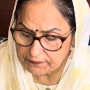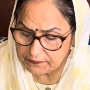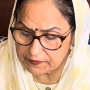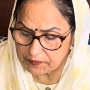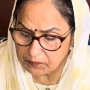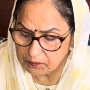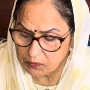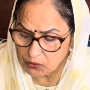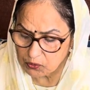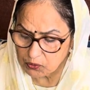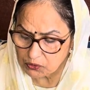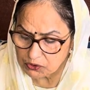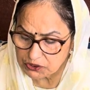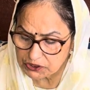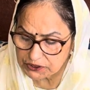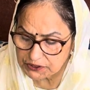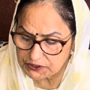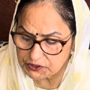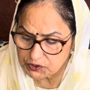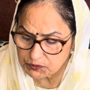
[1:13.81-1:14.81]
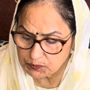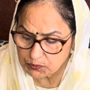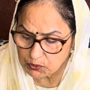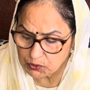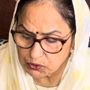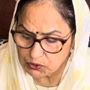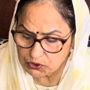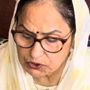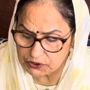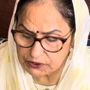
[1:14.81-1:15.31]
The more she
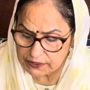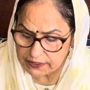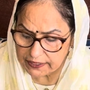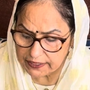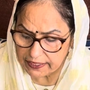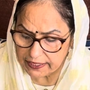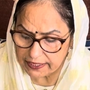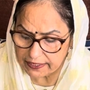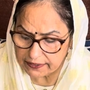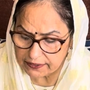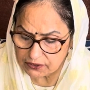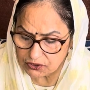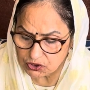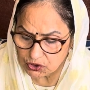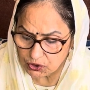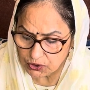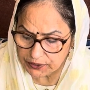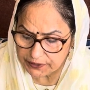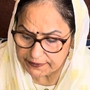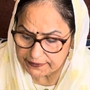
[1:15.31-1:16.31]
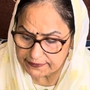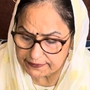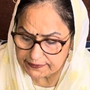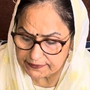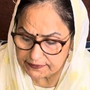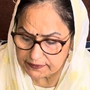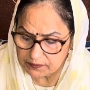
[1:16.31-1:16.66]
sports and enjoys,